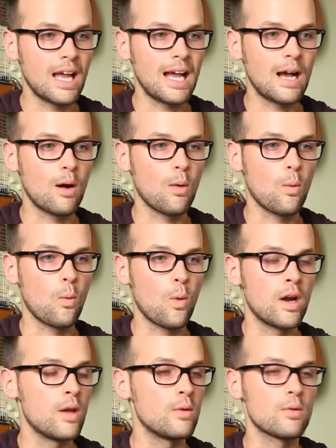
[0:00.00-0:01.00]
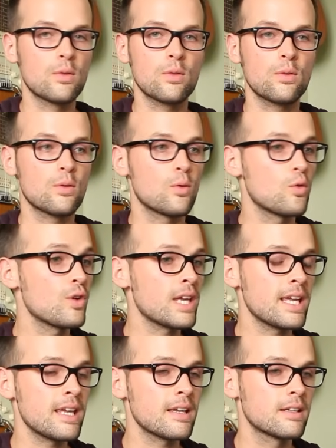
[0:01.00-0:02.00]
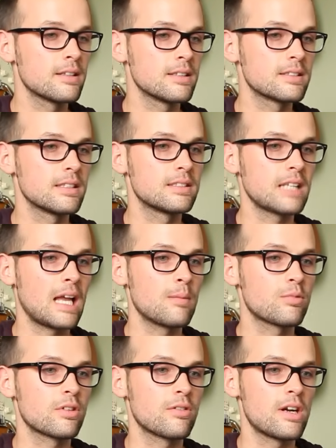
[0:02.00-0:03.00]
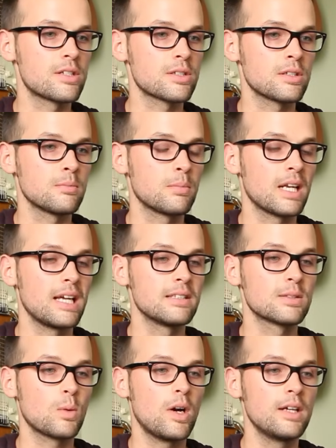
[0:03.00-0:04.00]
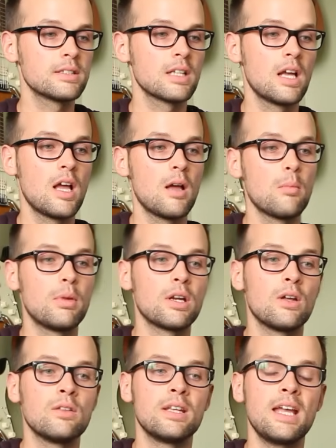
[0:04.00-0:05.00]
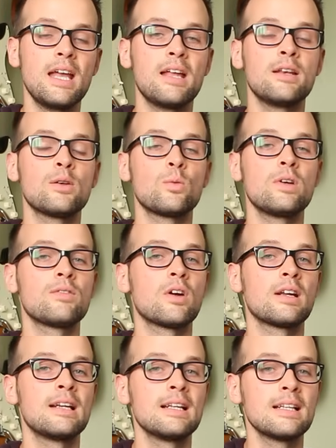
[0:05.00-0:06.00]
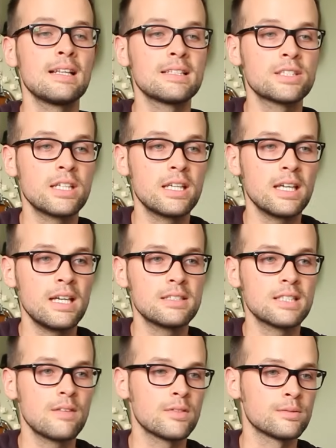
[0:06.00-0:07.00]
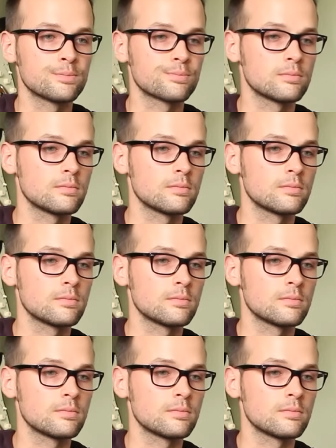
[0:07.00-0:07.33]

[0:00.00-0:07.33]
at 103, it's the same progression played twice, but on the end we've got a little cheeky A7.